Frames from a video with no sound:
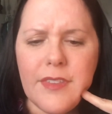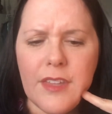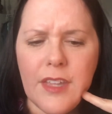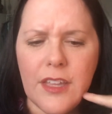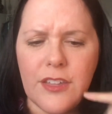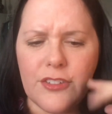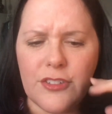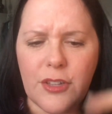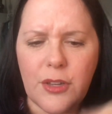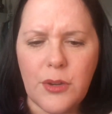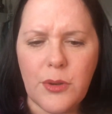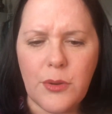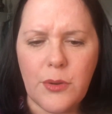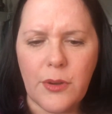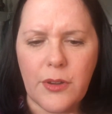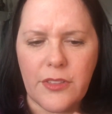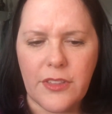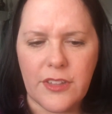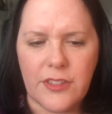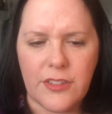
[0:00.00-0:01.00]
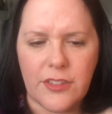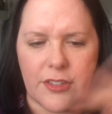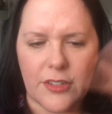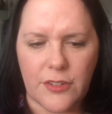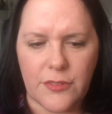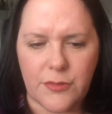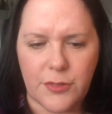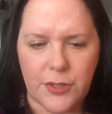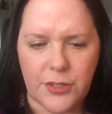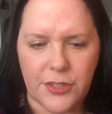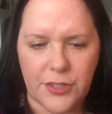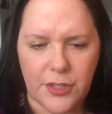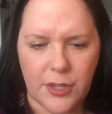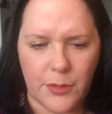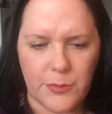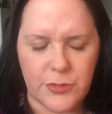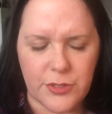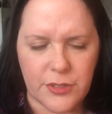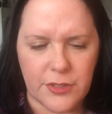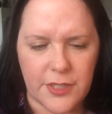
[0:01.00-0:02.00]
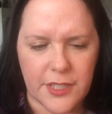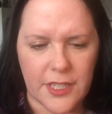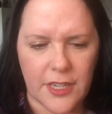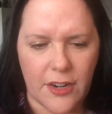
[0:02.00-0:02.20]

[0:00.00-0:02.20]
So this is our fourth year homeschooling.